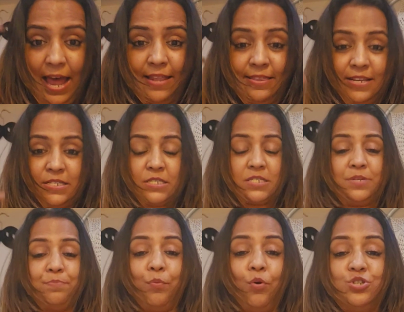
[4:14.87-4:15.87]
and this
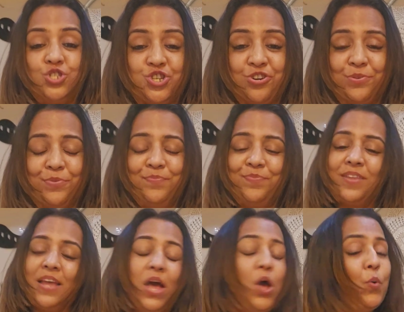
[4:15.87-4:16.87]
posture
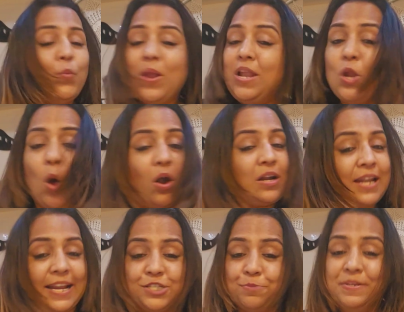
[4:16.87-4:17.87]
will not
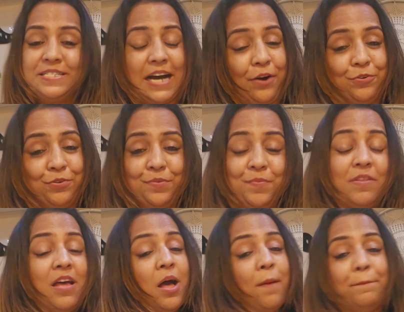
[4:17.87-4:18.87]
let me down,
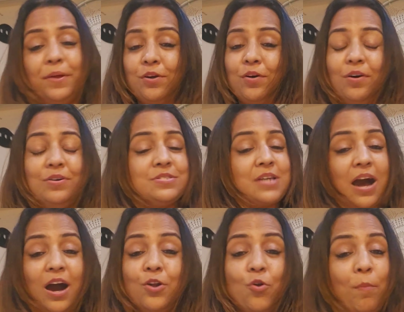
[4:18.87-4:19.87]
because
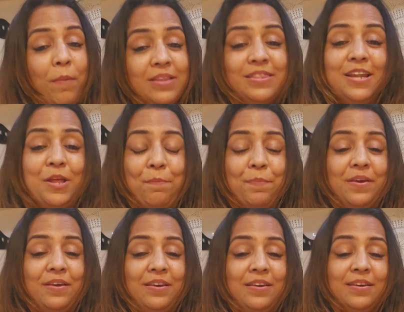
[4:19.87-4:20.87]
aromatherapy
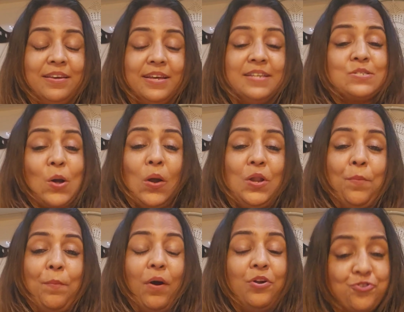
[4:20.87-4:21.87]
is all
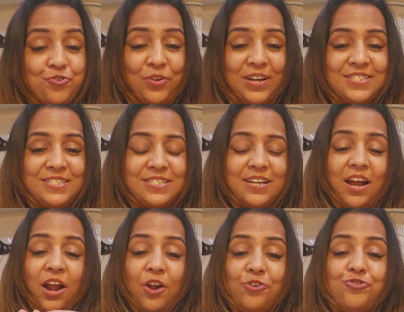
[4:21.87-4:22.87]
about trust.
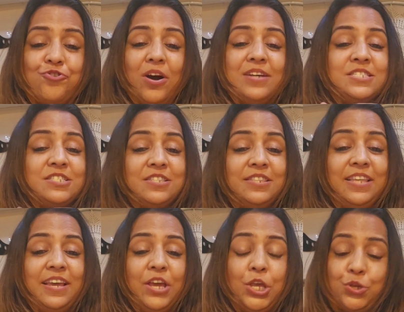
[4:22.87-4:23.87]
Trust
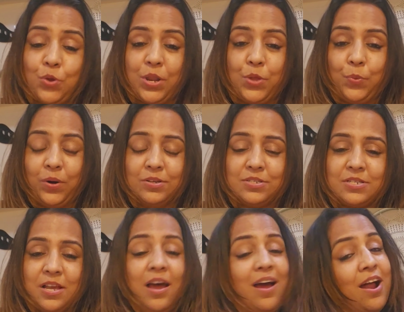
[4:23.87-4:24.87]
the universe,
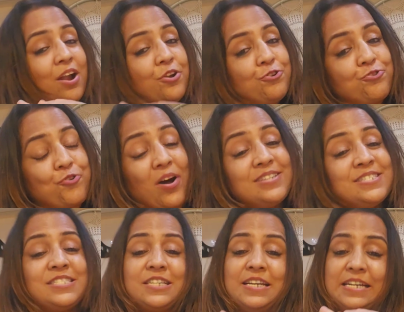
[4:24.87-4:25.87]

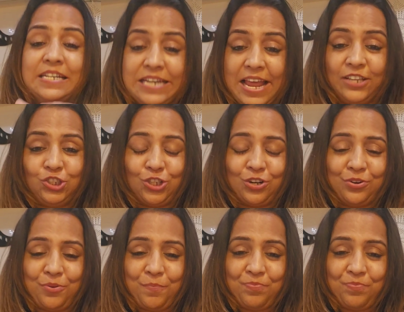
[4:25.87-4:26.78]
trust nature,